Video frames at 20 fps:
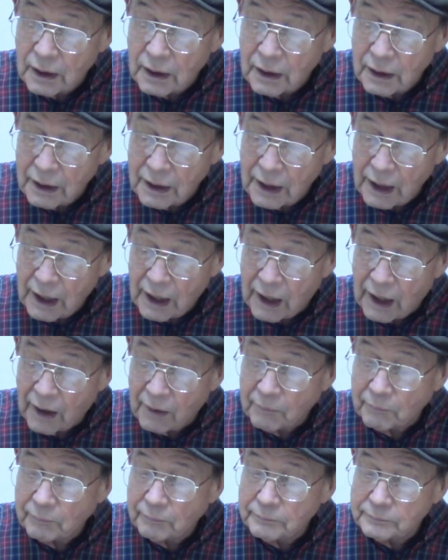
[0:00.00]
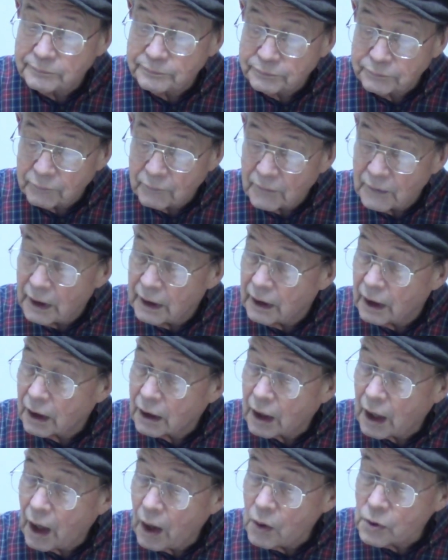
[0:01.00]
Now, a
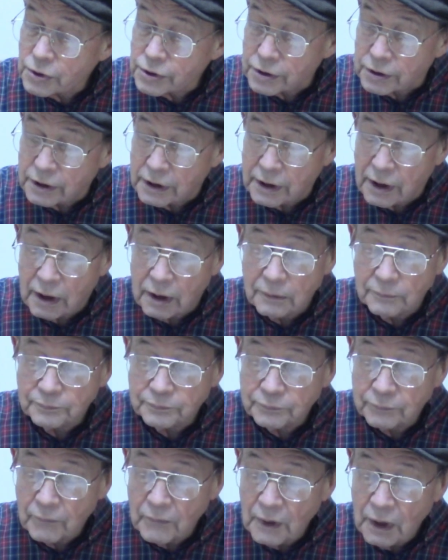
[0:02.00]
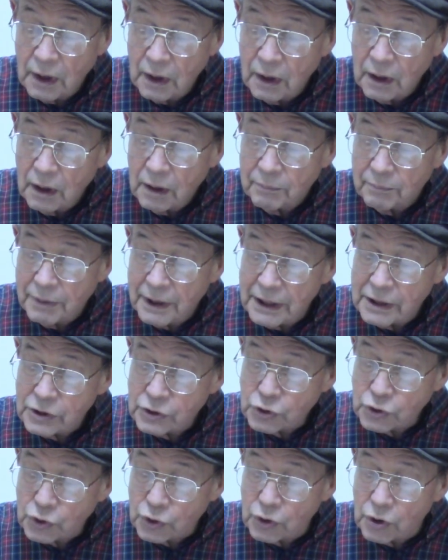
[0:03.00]
caution here. Be
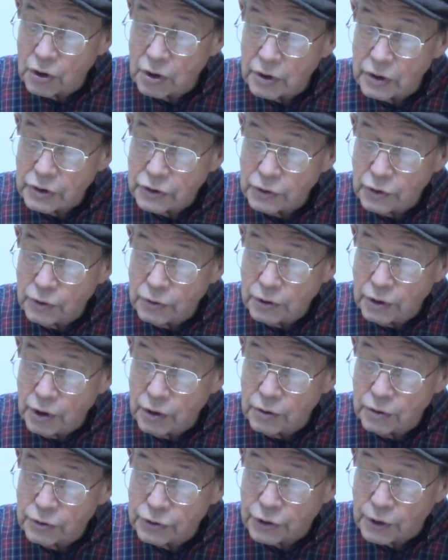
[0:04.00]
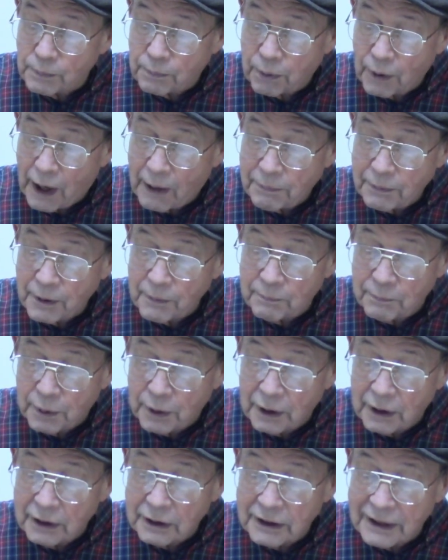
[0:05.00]
sure you use the proper
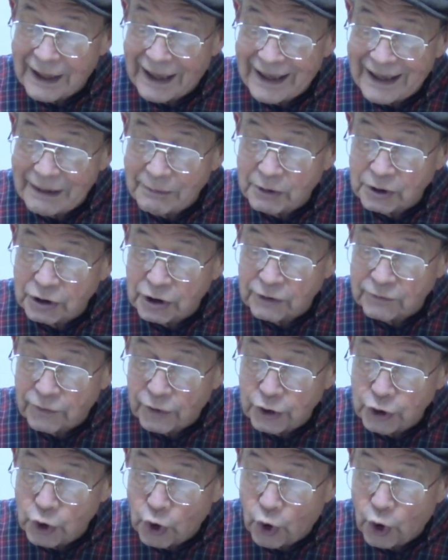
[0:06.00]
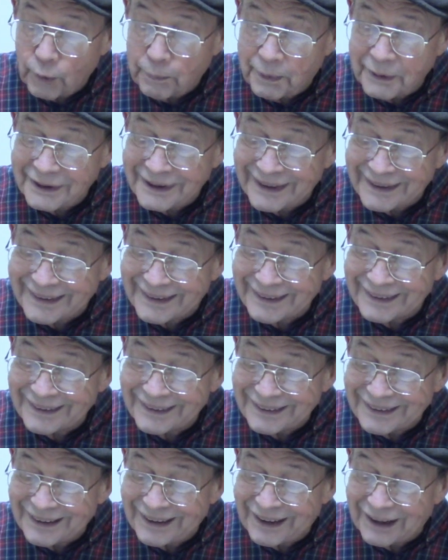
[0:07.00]
bullet diameter for your particular
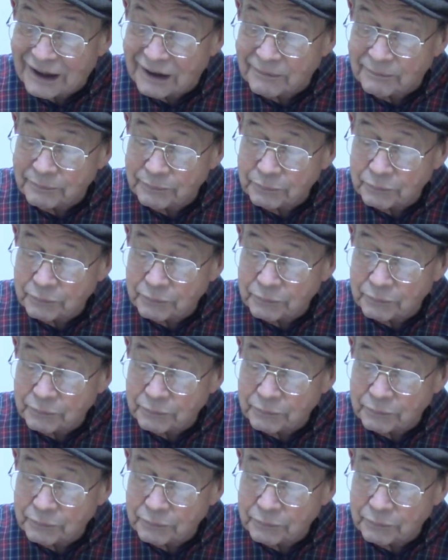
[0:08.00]
gun.